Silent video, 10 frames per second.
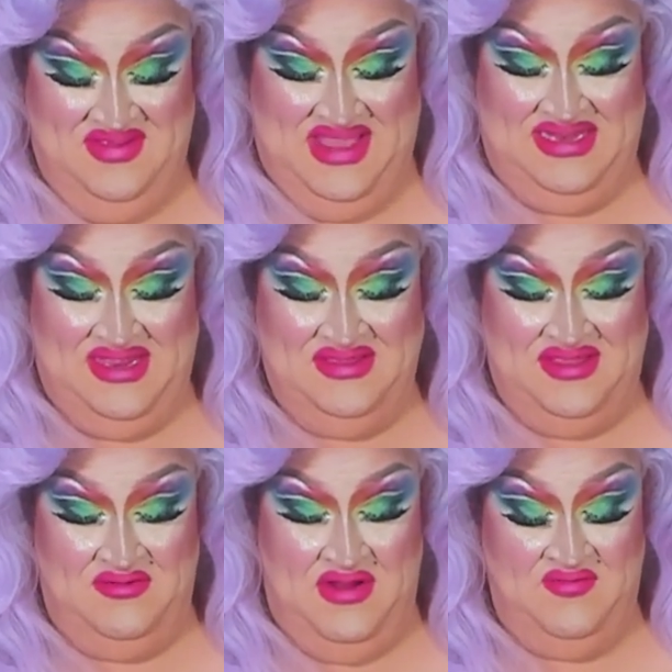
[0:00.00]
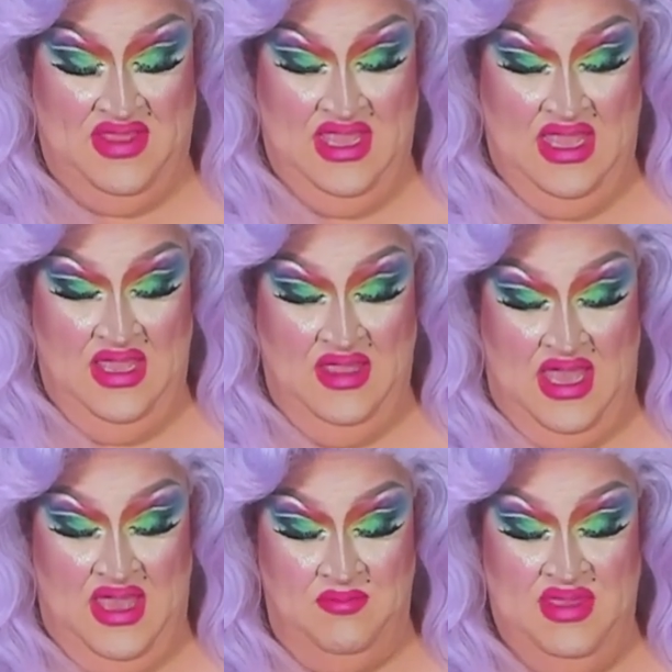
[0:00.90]
that does sound rough.
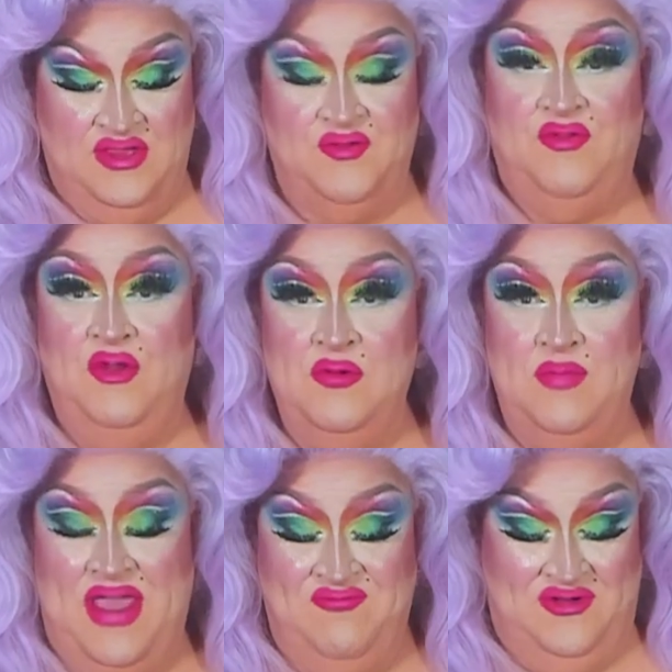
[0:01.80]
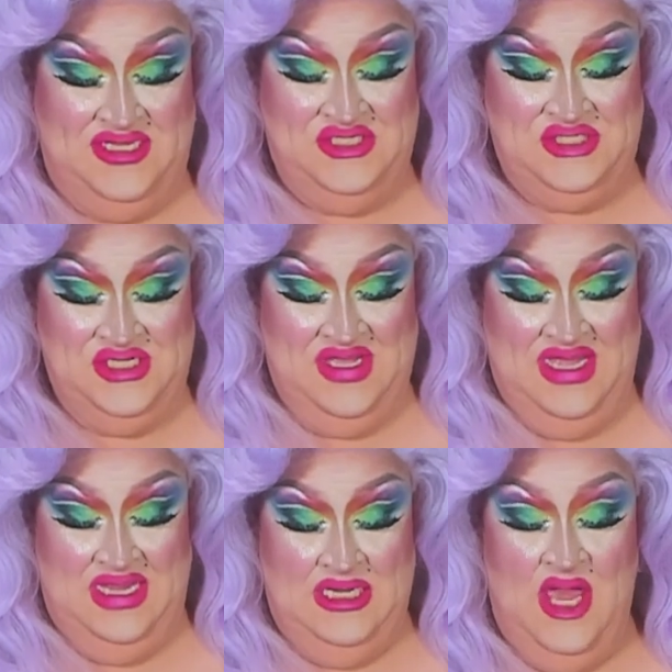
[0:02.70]
Mixed Fruit Beverage,
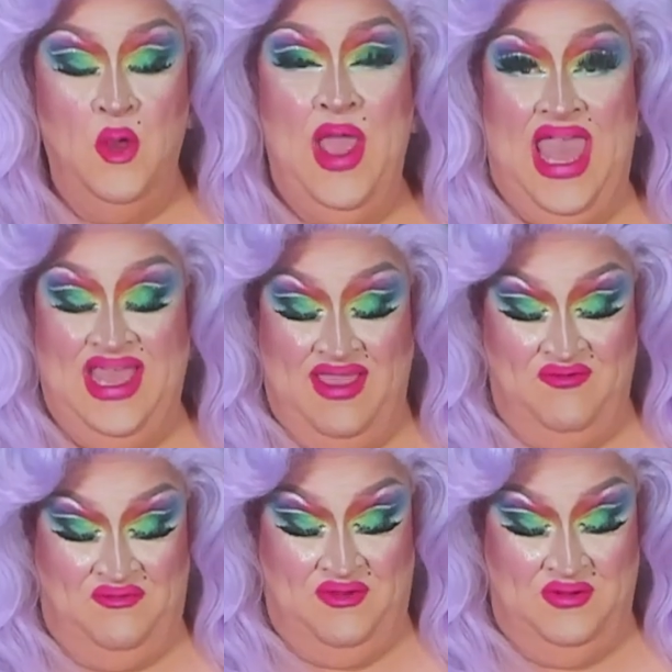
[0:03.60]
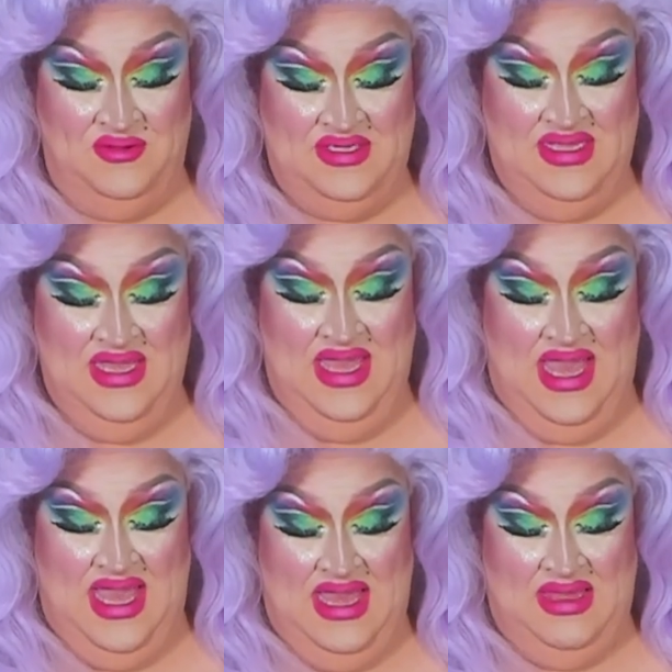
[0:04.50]
Low Hanging Fruit,
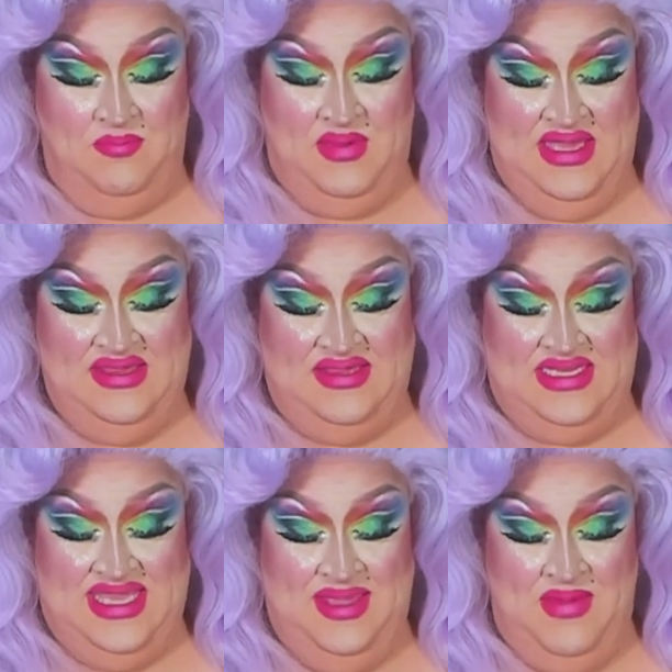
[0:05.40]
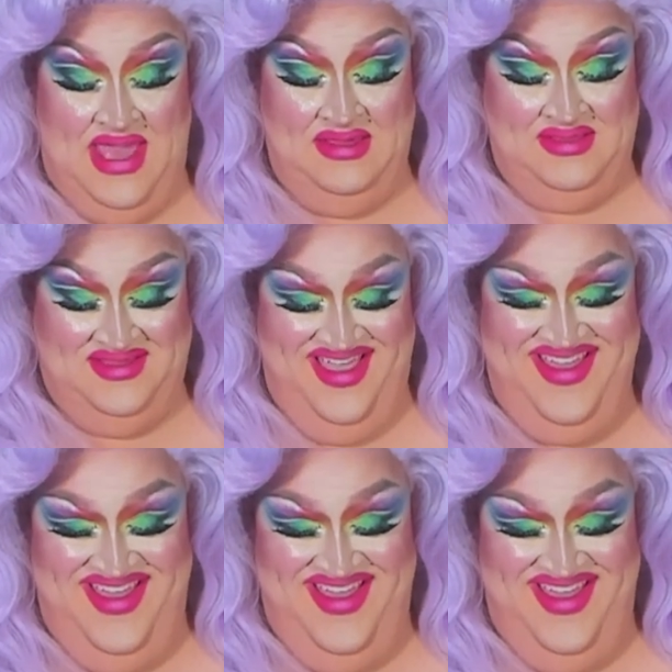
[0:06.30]
Big Sticky Mess,